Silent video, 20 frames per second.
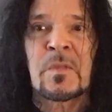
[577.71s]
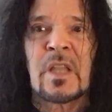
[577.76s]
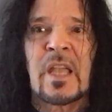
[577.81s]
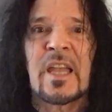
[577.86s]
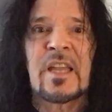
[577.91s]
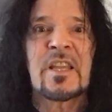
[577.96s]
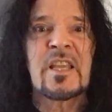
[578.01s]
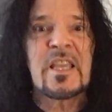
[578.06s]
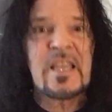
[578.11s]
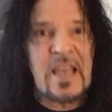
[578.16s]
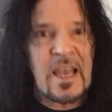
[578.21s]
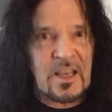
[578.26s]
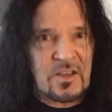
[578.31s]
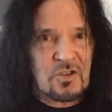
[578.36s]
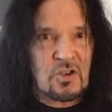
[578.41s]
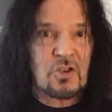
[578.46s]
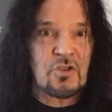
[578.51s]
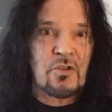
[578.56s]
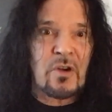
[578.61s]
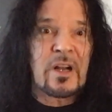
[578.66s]
And he has
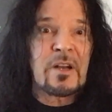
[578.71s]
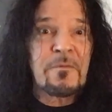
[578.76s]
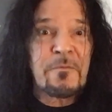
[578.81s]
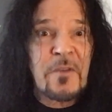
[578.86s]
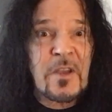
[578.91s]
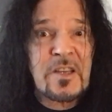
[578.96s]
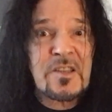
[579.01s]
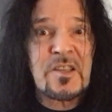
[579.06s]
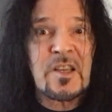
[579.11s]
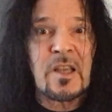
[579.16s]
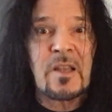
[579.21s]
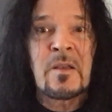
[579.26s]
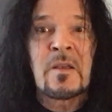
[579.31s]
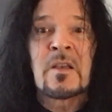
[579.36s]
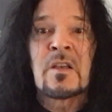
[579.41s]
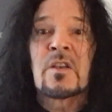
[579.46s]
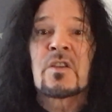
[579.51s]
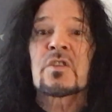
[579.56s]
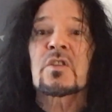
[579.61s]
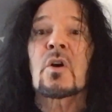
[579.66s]
to try to fix it.
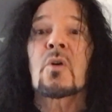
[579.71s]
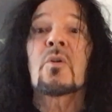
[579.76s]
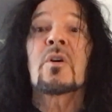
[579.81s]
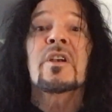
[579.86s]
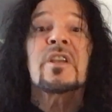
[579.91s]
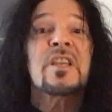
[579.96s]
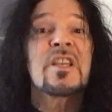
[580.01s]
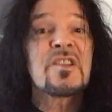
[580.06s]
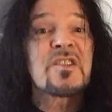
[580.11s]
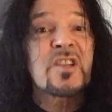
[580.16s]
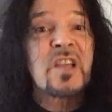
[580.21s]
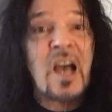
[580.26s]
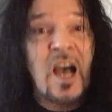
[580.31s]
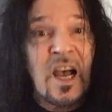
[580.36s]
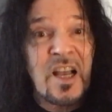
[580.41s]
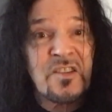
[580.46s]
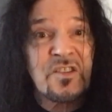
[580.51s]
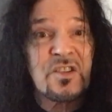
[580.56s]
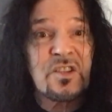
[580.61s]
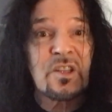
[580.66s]
So he's
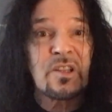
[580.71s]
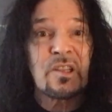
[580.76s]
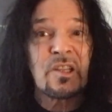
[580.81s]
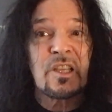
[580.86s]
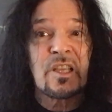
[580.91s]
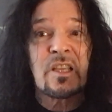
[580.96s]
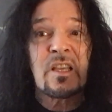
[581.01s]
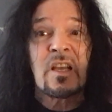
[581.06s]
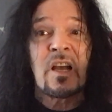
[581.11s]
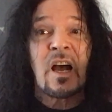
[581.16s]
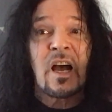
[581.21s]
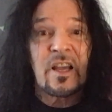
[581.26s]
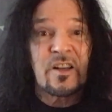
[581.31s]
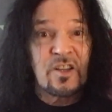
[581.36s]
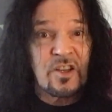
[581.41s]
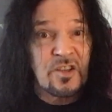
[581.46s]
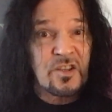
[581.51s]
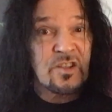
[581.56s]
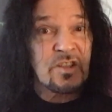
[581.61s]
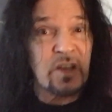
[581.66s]
constantly on
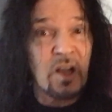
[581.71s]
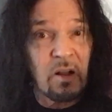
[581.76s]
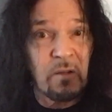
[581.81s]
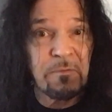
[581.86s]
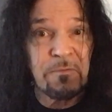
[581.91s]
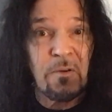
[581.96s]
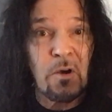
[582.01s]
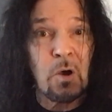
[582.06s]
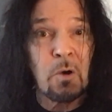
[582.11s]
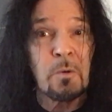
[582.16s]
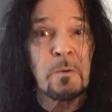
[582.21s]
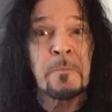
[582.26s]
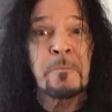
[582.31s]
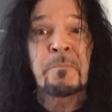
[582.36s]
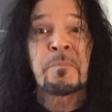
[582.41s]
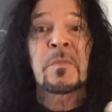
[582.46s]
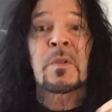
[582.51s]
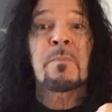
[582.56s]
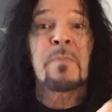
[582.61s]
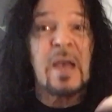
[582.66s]
his cell phone,
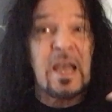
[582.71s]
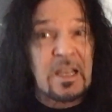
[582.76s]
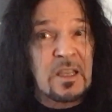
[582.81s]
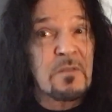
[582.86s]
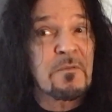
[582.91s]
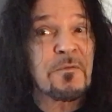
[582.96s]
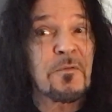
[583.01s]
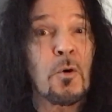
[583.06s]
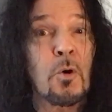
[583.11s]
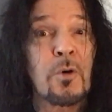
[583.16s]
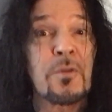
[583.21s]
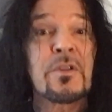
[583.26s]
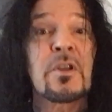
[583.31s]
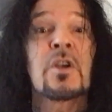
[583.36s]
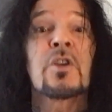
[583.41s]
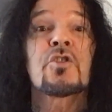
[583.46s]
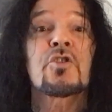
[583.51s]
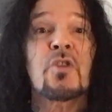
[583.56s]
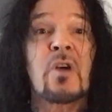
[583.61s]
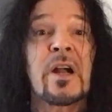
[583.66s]
back and forth,
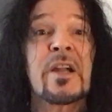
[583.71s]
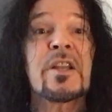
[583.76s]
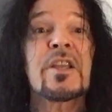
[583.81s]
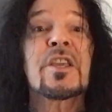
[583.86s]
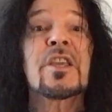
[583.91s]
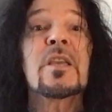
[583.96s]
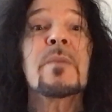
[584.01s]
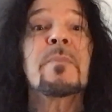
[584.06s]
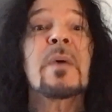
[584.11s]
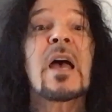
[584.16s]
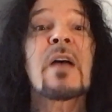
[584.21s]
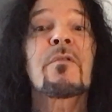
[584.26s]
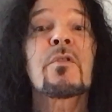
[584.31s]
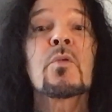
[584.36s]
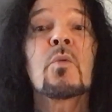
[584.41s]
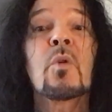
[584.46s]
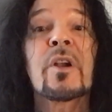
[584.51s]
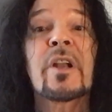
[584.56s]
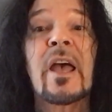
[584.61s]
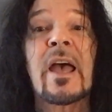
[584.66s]
trying to keep
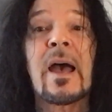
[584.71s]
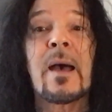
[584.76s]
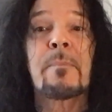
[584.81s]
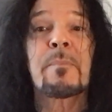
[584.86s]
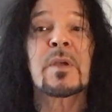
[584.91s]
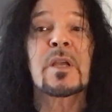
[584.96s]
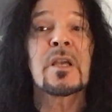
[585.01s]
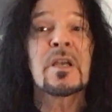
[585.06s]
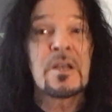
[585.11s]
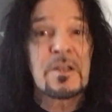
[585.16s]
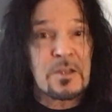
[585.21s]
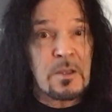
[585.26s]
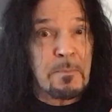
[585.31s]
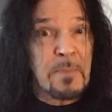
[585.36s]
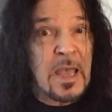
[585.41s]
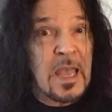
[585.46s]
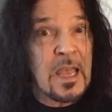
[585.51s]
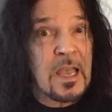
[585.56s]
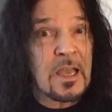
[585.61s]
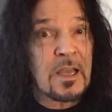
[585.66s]
everyone happy. The
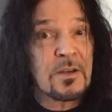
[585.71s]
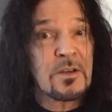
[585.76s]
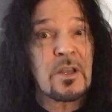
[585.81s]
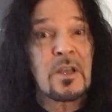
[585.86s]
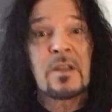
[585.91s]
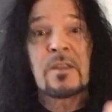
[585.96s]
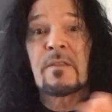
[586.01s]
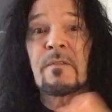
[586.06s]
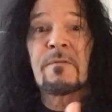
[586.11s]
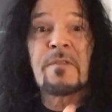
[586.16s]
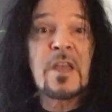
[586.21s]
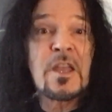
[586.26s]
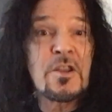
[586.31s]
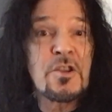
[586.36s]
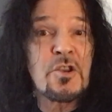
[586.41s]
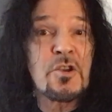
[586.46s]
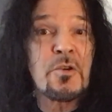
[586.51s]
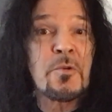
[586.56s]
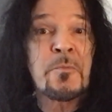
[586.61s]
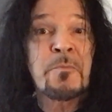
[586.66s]
band, the
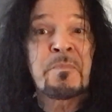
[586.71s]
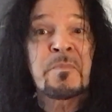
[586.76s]
venue,